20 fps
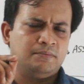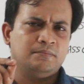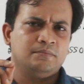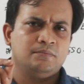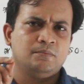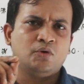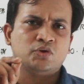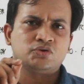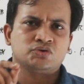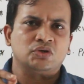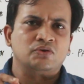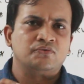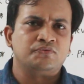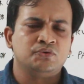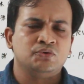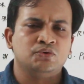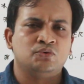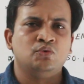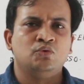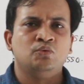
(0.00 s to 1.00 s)
most of
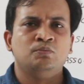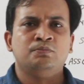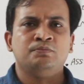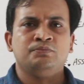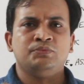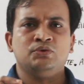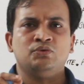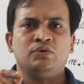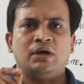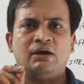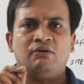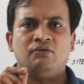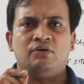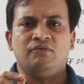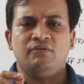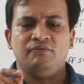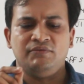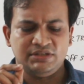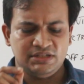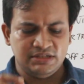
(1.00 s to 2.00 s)
you whom you
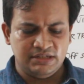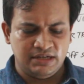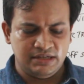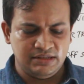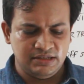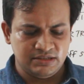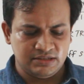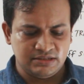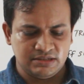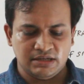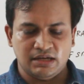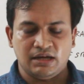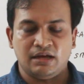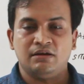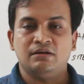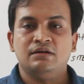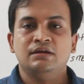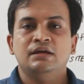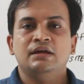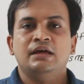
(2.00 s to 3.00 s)
have visited this
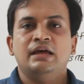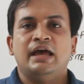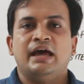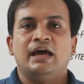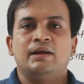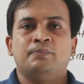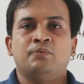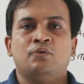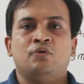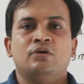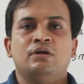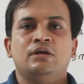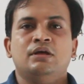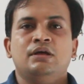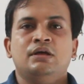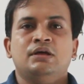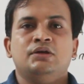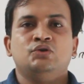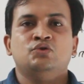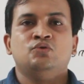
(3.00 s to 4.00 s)
airport,
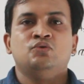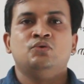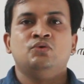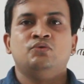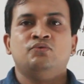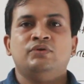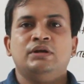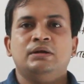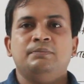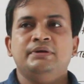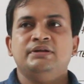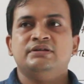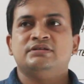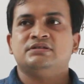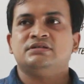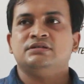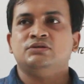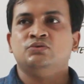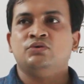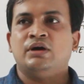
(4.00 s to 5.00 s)

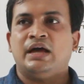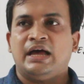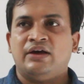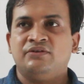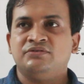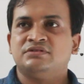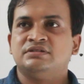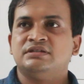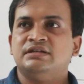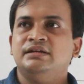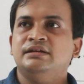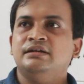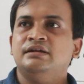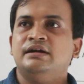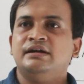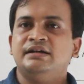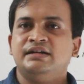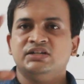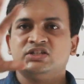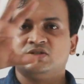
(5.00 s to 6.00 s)
you have
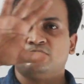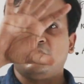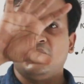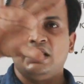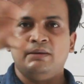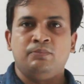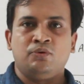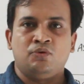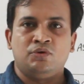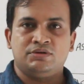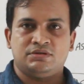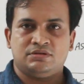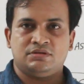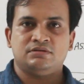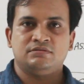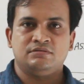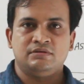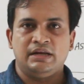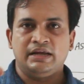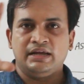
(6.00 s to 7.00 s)
seen display
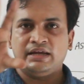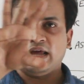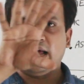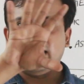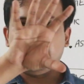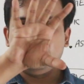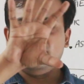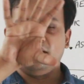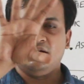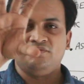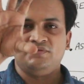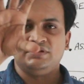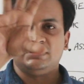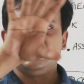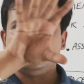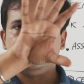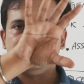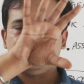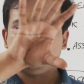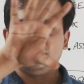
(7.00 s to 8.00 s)
boards like
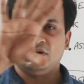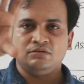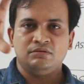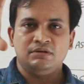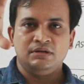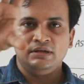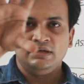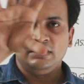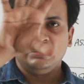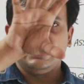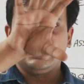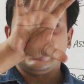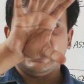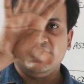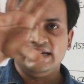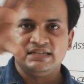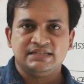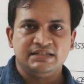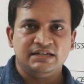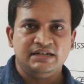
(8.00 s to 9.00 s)
with that
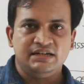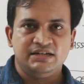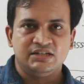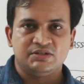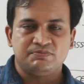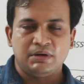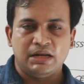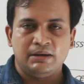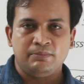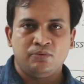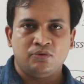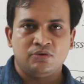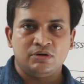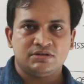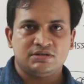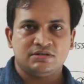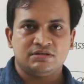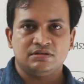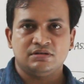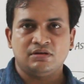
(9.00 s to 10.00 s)
LCD display
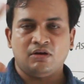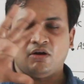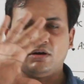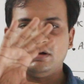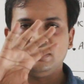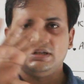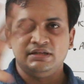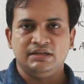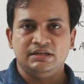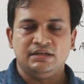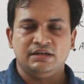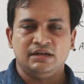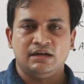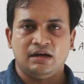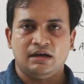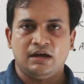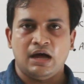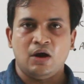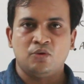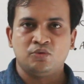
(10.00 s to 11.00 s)
boards on the
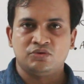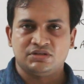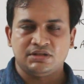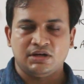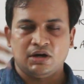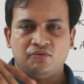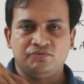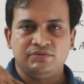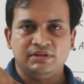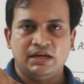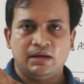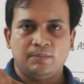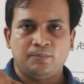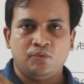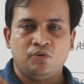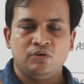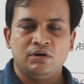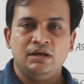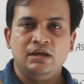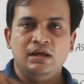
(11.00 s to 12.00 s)
outside of the
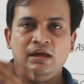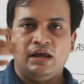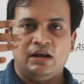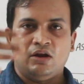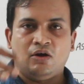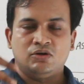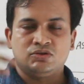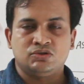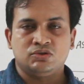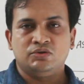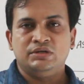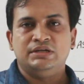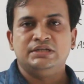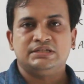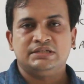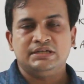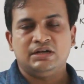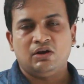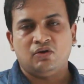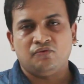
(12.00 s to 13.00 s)
airport and also
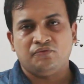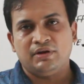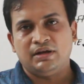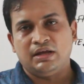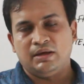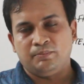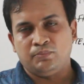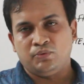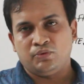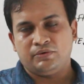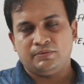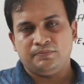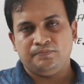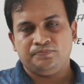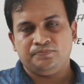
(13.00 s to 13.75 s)
inside of an airport.